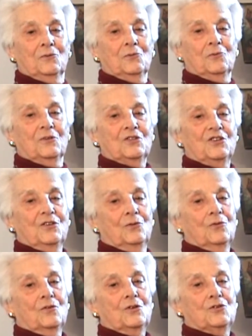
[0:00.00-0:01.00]
to
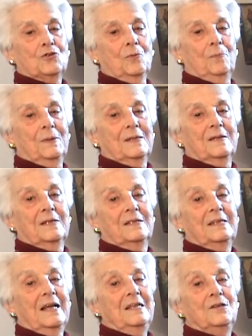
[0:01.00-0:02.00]
the job. But the
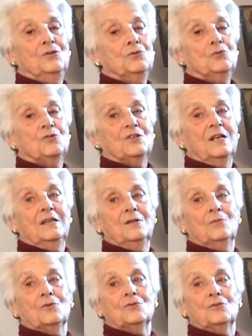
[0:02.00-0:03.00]
Italian Jews said
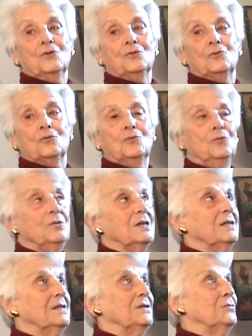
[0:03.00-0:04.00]
it was not true,
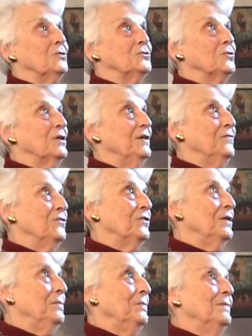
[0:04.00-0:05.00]
that it was okay for
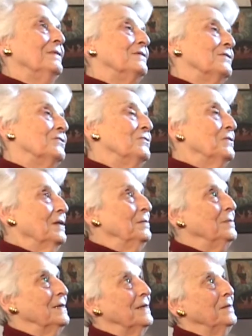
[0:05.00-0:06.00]
them, and so
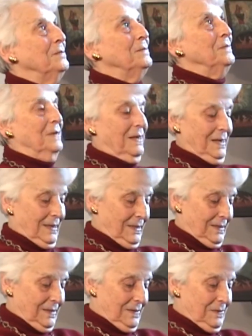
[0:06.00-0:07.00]
he became
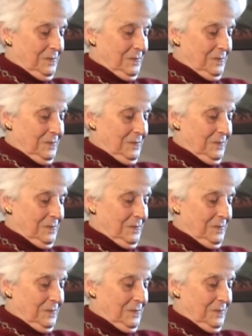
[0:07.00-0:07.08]
elected.